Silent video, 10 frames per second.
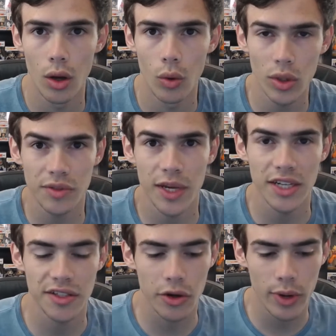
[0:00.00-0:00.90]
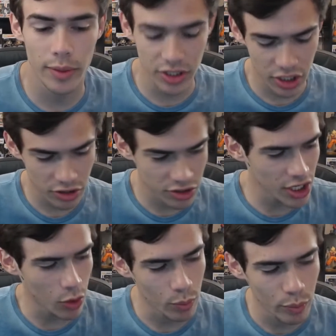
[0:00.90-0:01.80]
What's up, guys? Skittlerampage here.
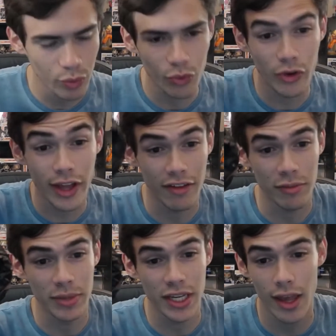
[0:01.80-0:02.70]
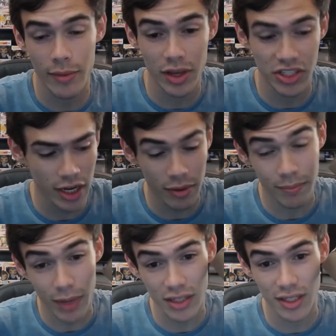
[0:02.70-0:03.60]
So, we have a big MHA
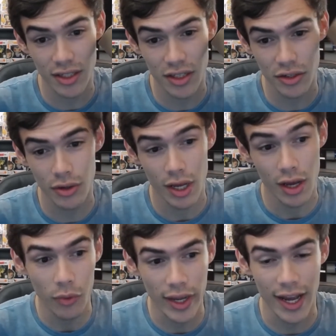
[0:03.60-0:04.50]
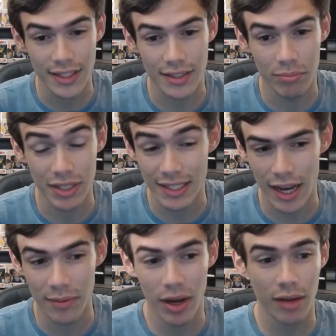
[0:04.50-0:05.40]
unboxing to do. We got some
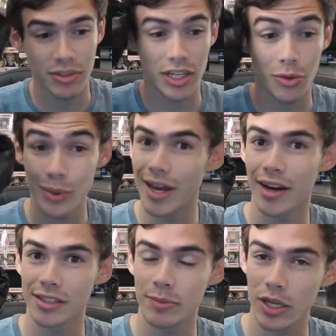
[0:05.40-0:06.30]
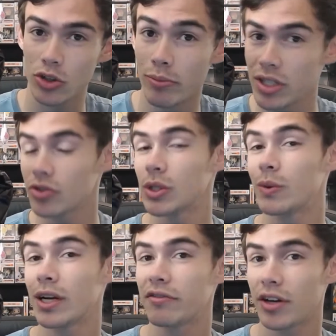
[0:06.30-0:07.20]
signed pops here. We got a special mystery one
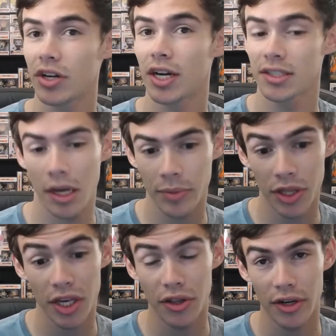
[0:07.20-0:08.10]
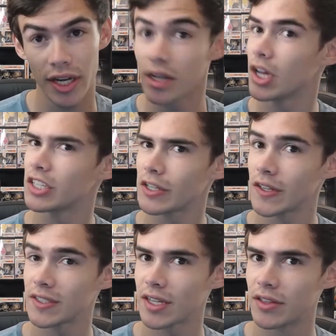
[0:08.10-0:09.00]
I found at Hot Topic the other day. So,
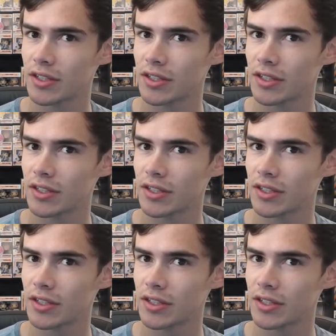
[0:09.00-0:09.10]
let's get this